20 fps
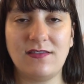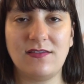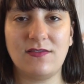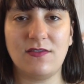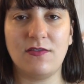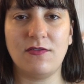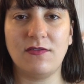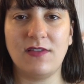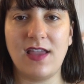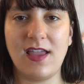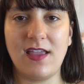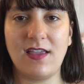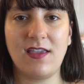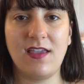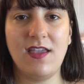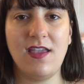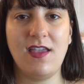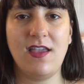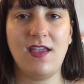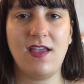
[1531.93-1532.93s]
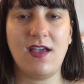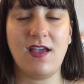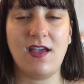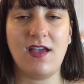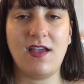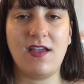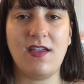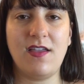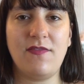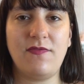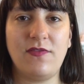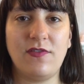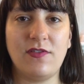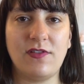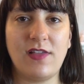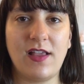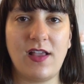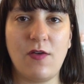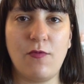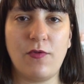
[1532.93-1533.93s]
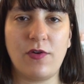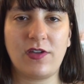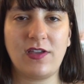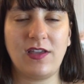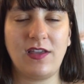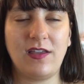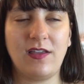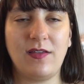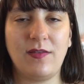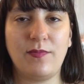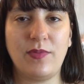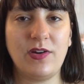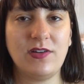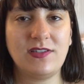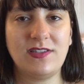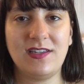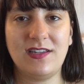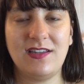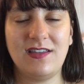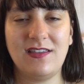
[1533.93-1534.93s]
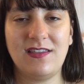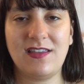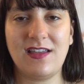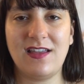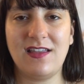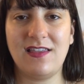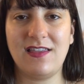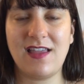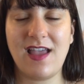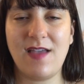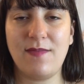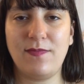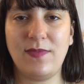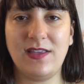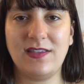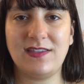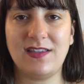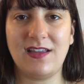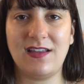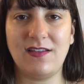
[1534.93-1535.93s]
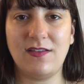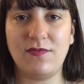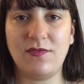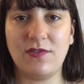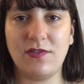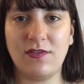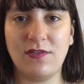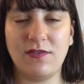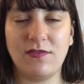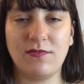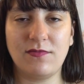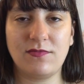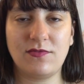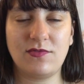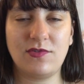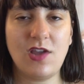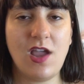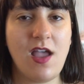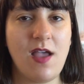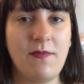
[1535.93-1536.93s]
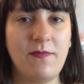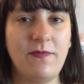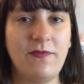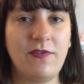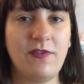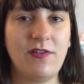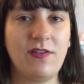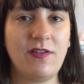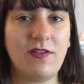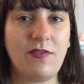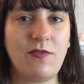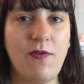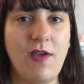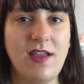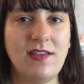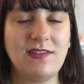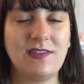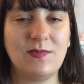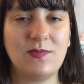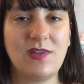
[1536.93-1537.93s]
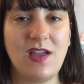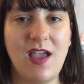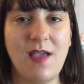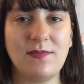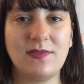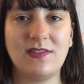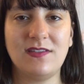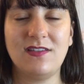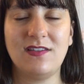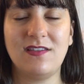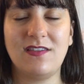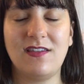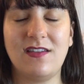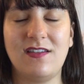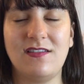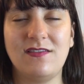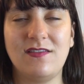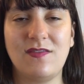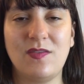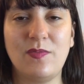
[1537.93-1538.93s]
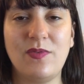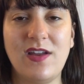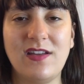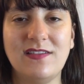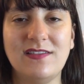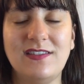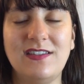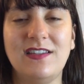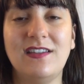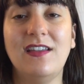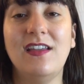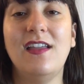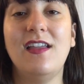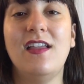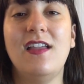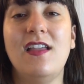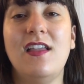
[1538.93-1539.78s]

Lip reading: So like if you're like a working person, then that means the end of your job for quite some time until the end of the pregnancy.